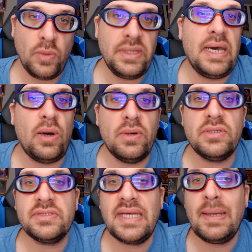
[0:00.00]
Now it
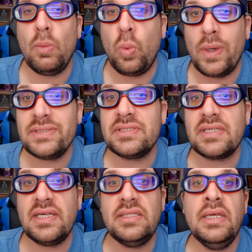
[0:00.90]
is time once
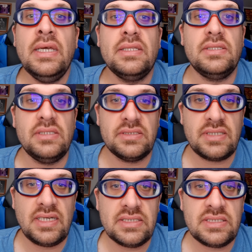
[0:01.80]
again to
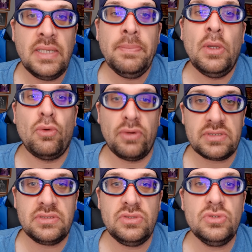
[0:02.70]
discuss
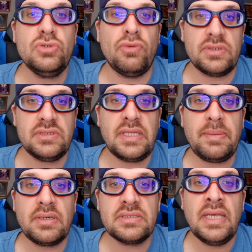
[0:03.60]
wrestling news, wrestling
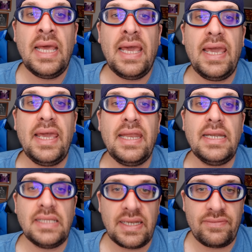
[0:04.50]
topics, and a
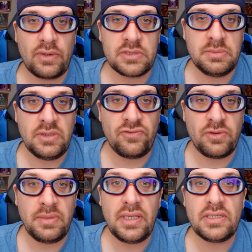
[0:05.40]
lot of awesome
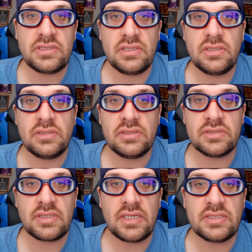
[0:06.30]
information to
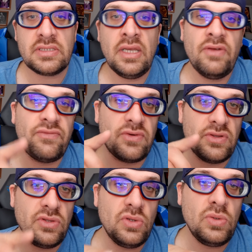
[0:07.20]
discuss for
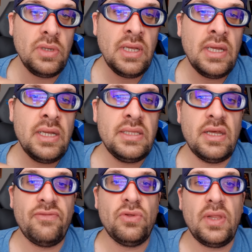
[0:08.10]
you. Now
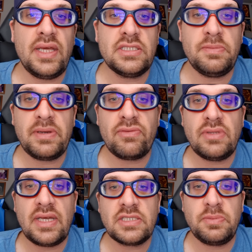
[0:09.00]
if you like, sit back,
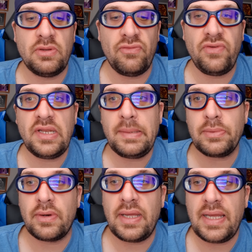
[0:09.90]
relax, put your feet up,
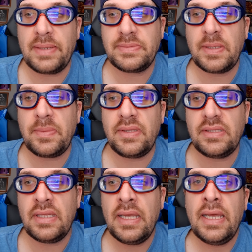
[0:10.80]
grab something to
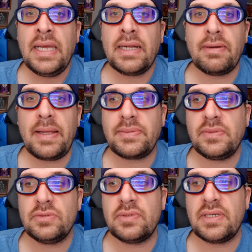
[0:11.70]
eat, grab
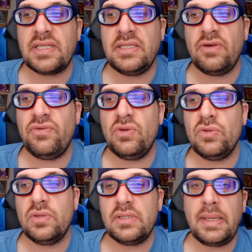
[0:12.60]
some drink. Now if you don't
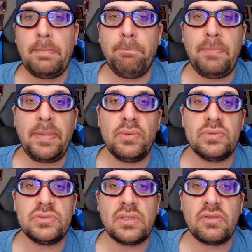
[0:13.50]
do like that, maybe you
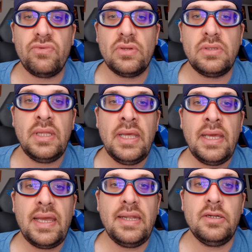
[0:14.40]
want to like a villain
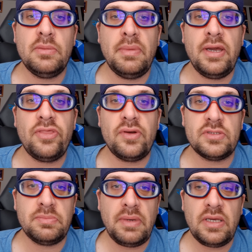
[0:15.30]
and hear my
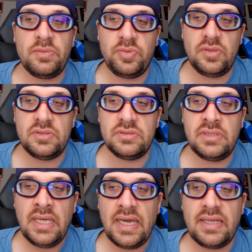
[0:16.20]
thoughts, my opinions
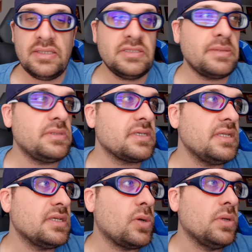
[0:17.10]
on the subject,
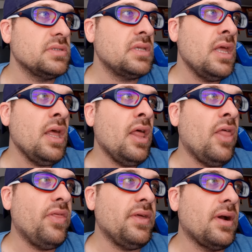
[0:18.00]
and of course
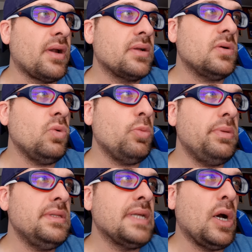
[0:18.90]
the article will
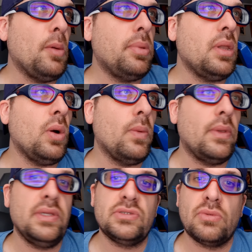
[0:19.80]
be down below.
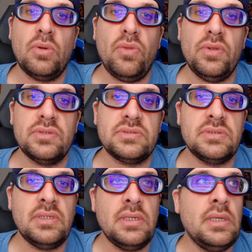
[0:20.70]
Let's roll this.